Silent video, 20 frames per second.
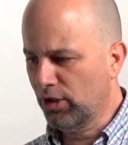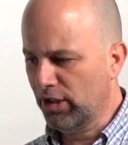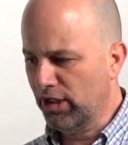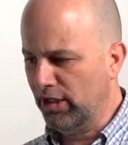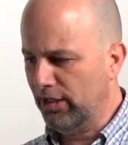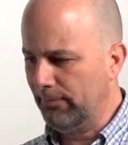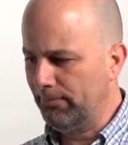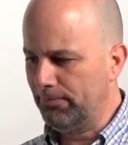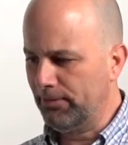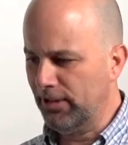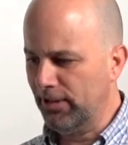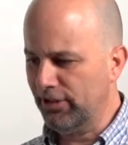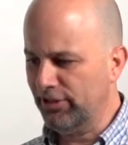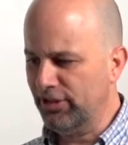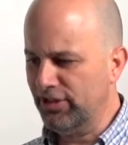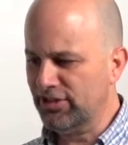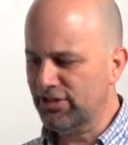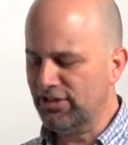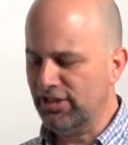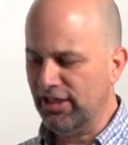going to plug
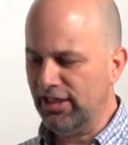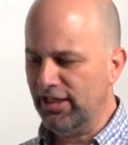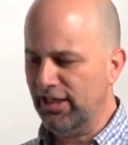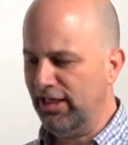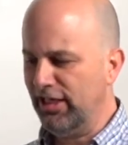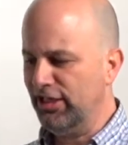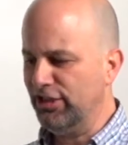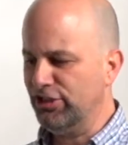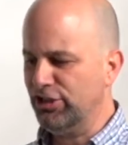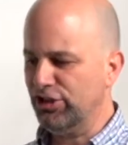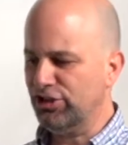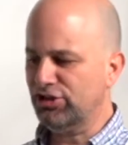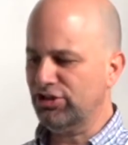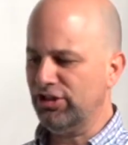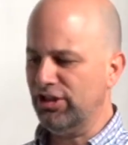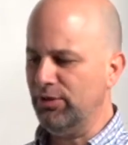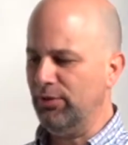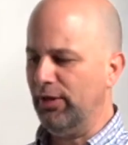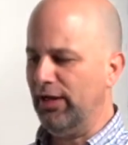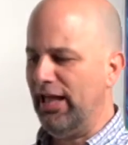this thing in and just
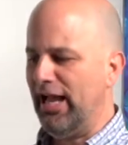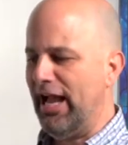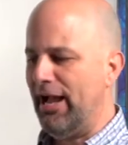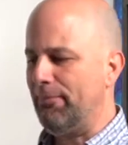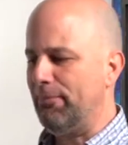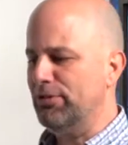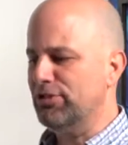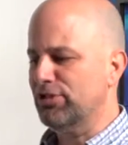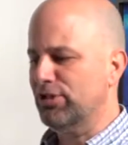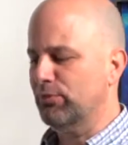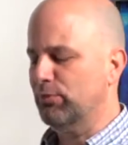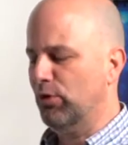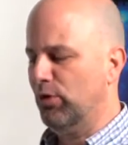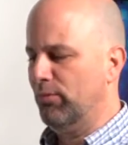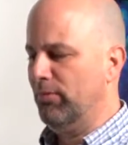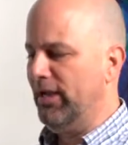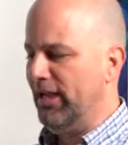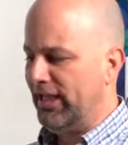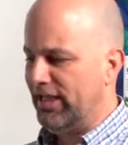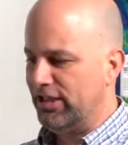see what happens, and we'll
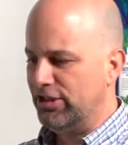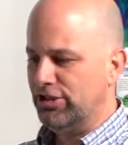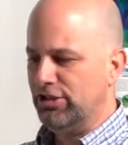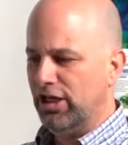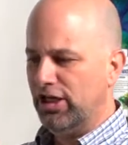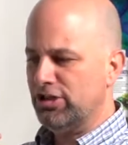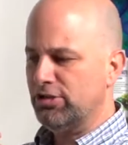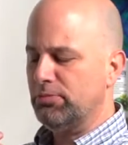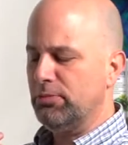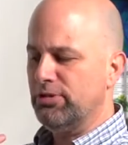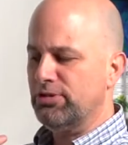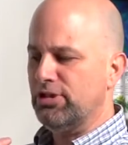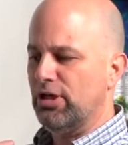make adjustments.